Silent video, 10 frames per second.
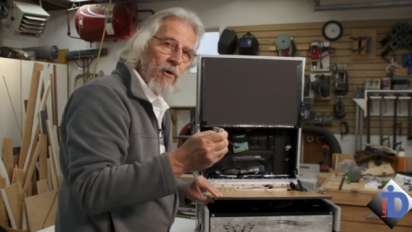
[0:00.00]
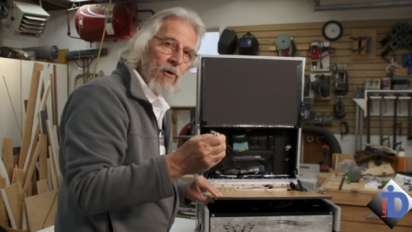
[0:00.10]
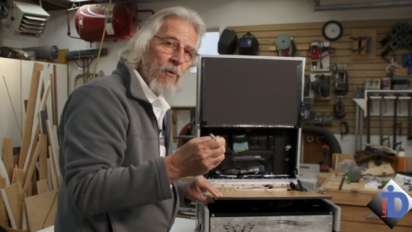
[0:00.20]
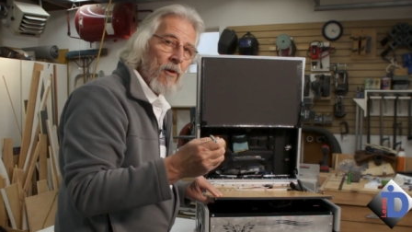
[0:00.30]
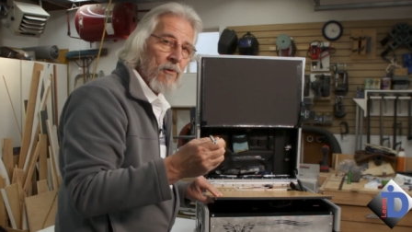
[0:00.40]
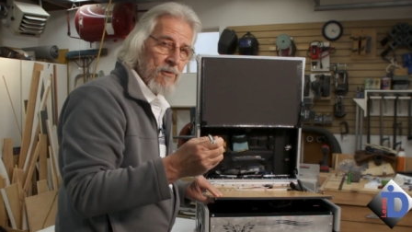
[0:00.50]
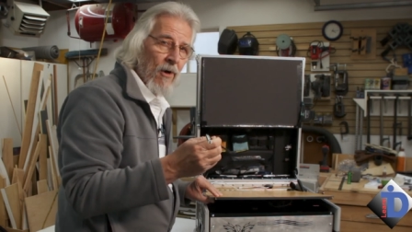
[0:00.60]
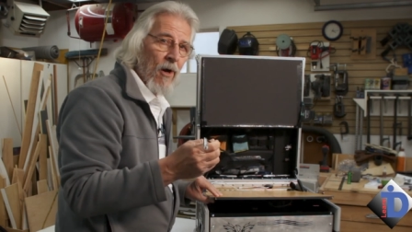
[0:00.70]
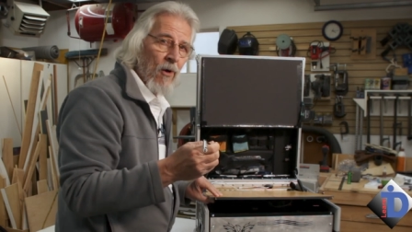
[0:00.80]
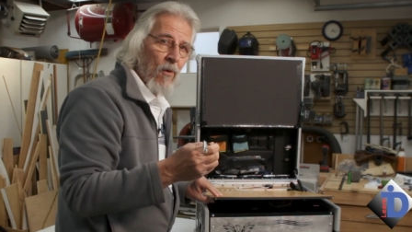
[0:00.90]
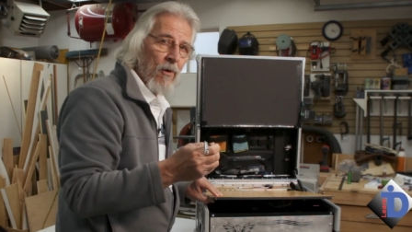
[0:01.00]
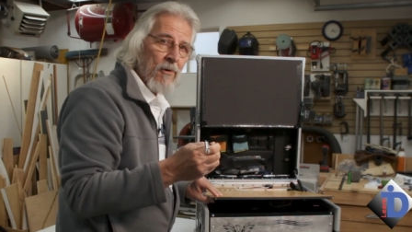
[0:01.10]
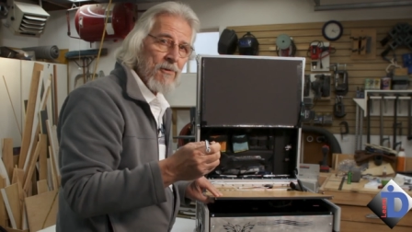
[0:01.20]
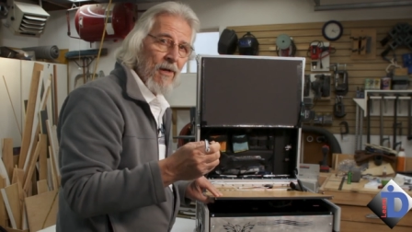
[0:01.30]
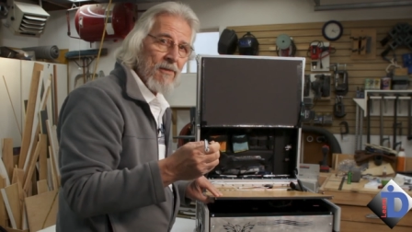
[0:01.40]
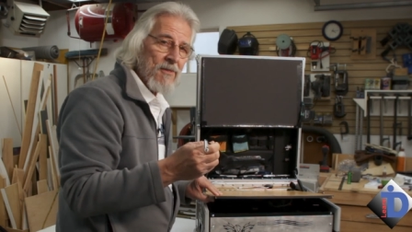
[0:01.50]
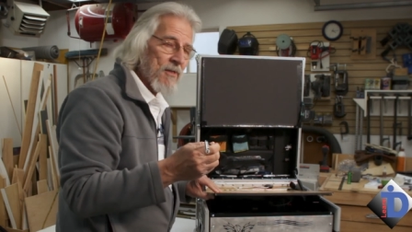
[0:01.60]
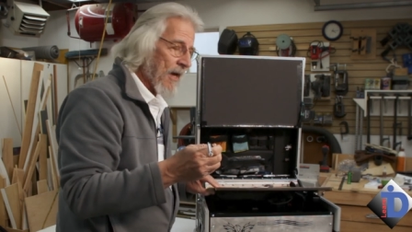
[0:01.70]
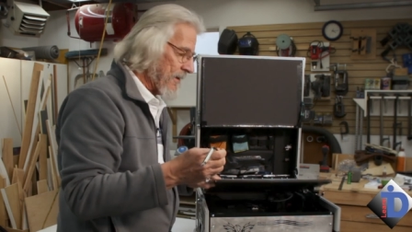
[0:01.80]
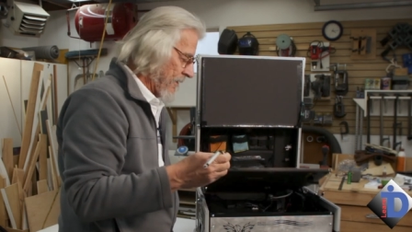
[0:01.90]
when you're one of those dark corners on
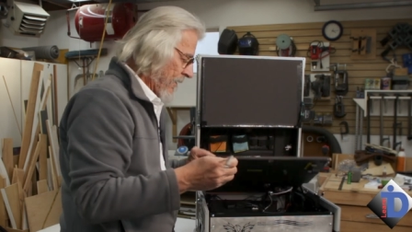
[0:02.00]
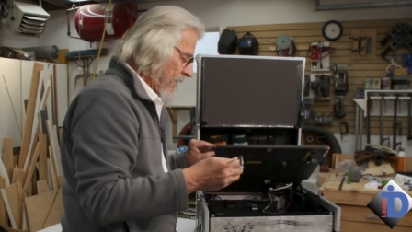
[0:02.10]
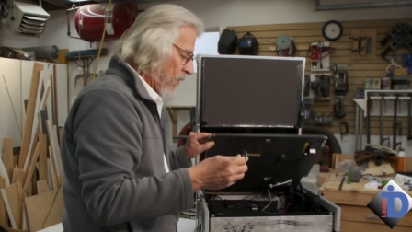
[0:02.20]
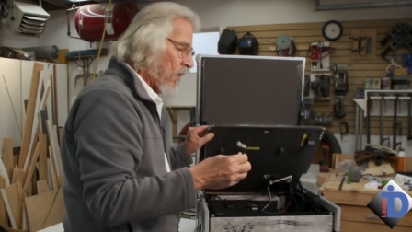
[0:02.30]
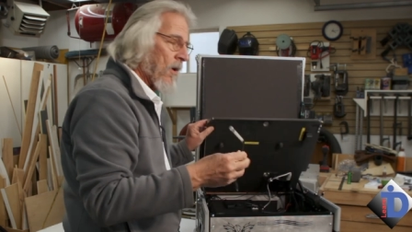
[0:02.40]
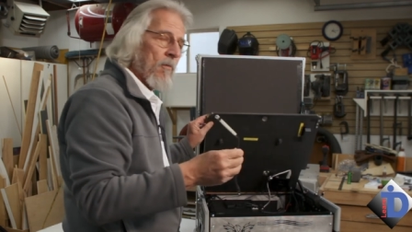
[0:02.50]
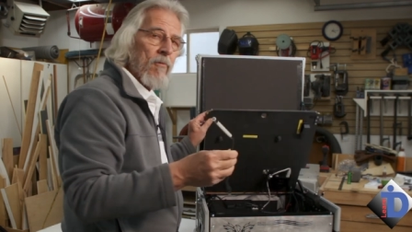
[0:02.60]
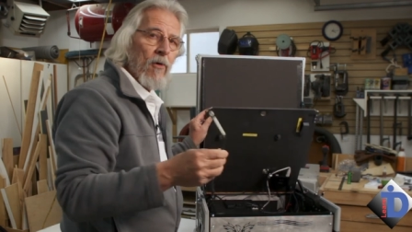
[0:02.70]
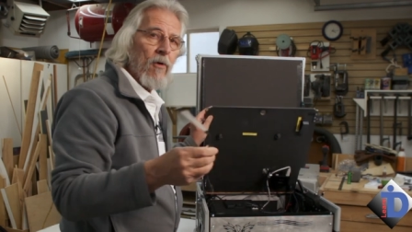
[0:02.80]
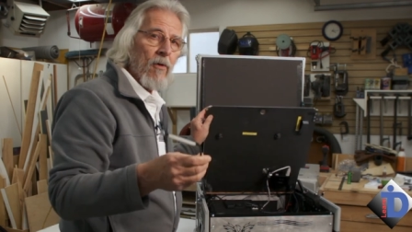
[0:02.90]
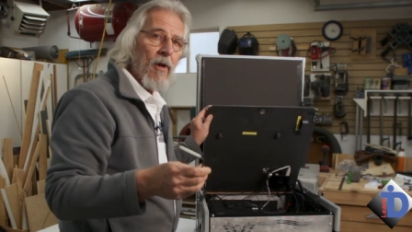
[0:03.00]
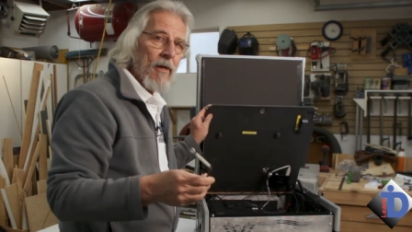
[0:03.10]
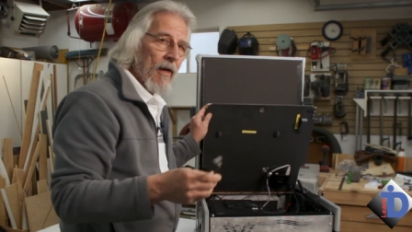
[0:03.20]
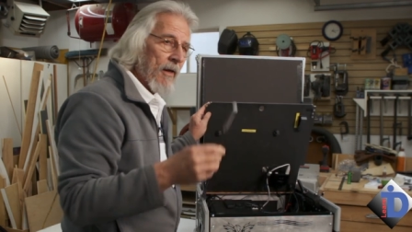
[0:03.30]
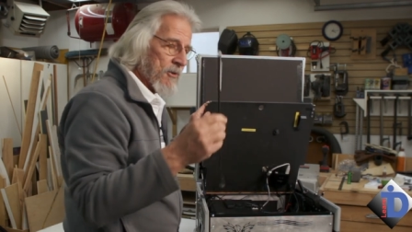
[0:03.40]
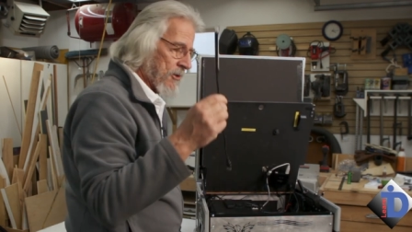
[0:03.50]
set or you're on a night